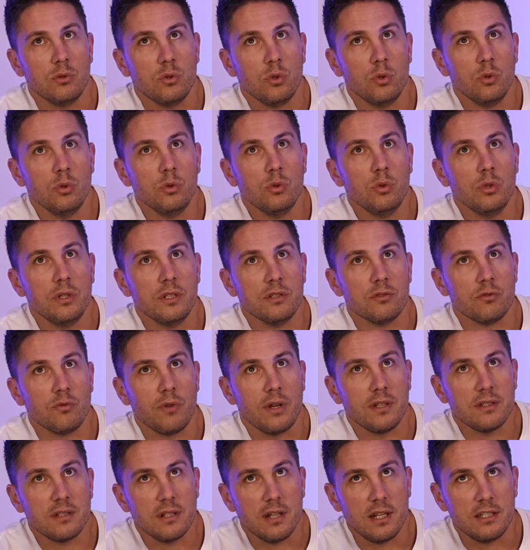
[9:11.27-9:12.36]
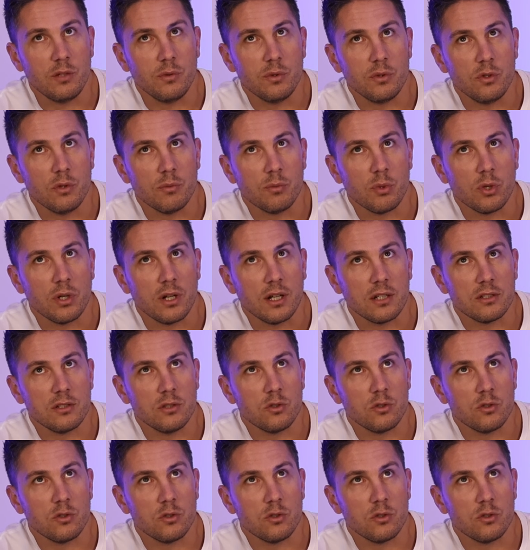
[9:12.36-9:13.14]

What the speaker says: who is resonating with your products,